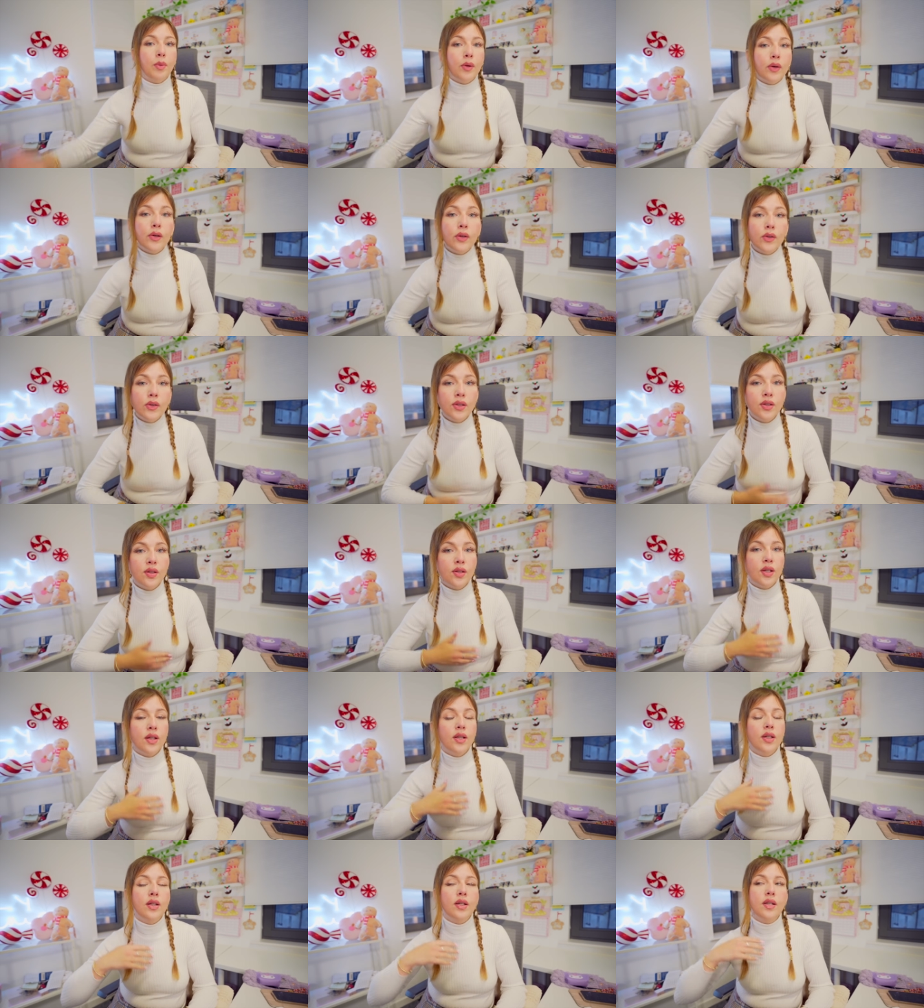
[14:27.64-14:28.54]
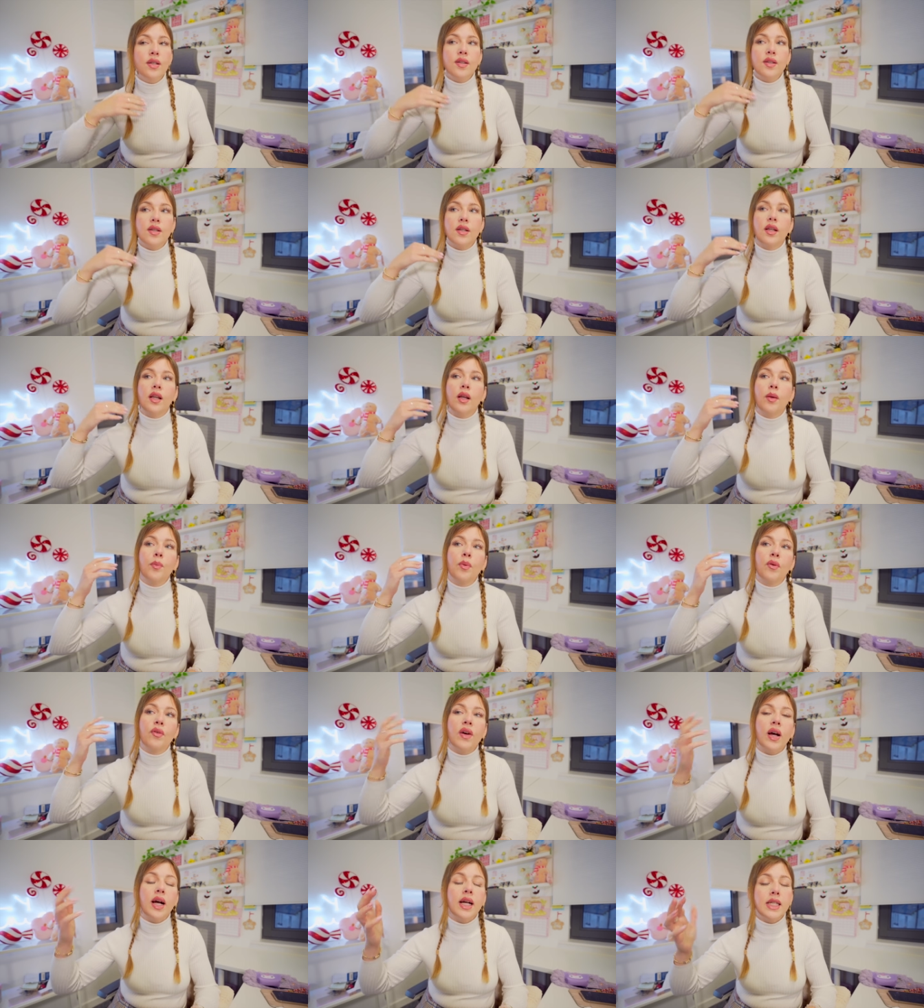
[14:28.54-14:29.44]
posters and you
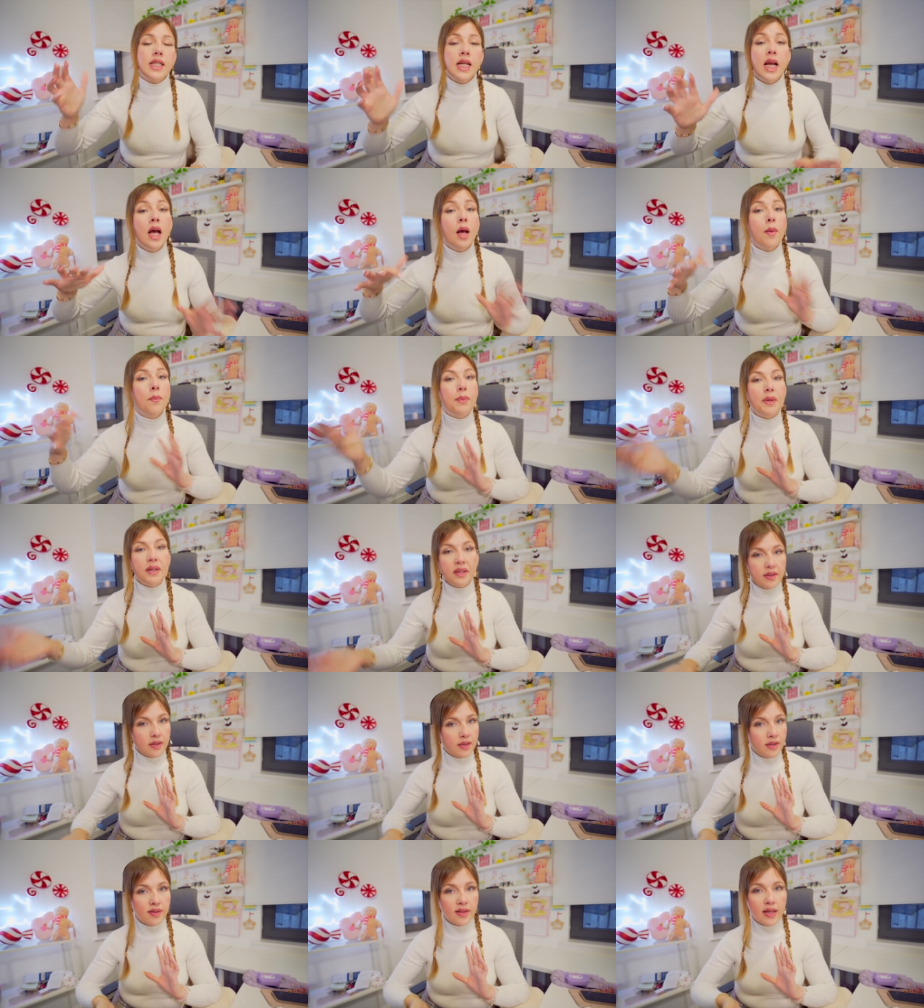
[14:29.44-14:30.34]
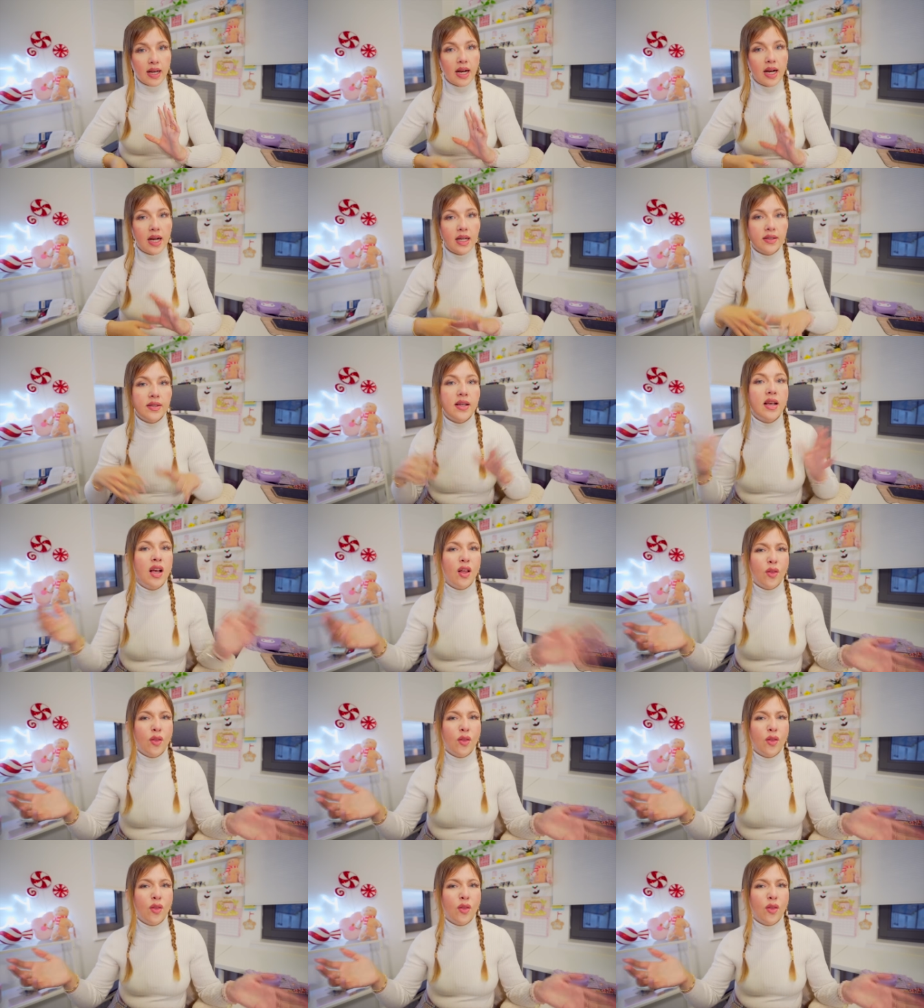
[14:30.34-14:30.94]
provide business cards.